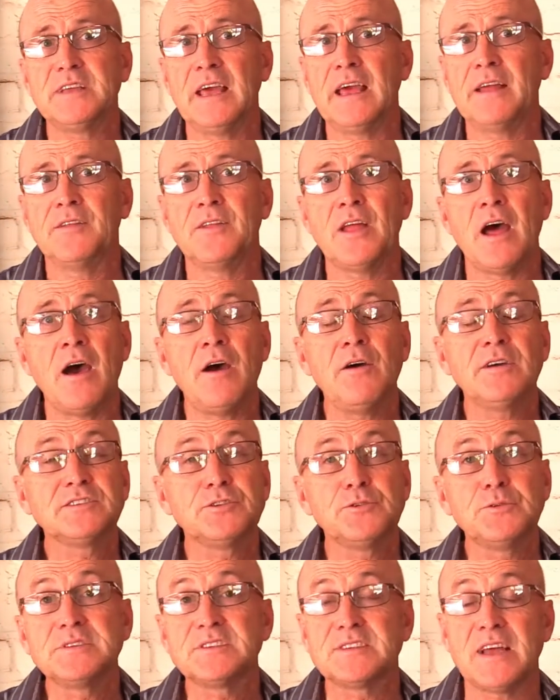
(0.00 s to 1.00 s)
And now as
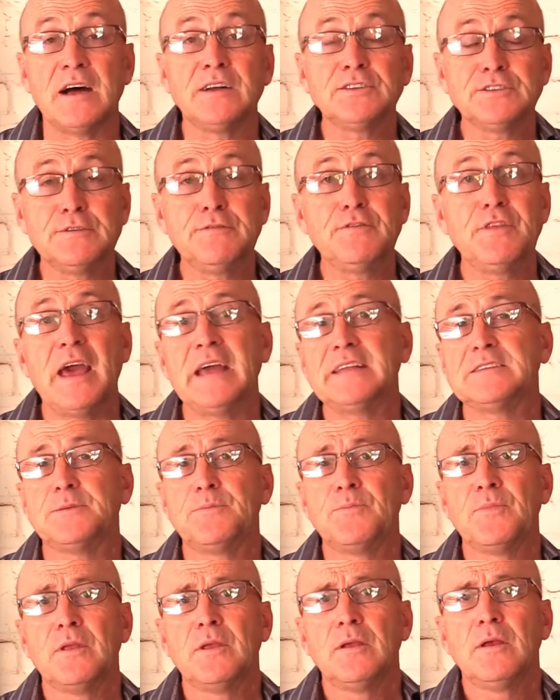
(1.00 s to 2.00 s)
a result of that,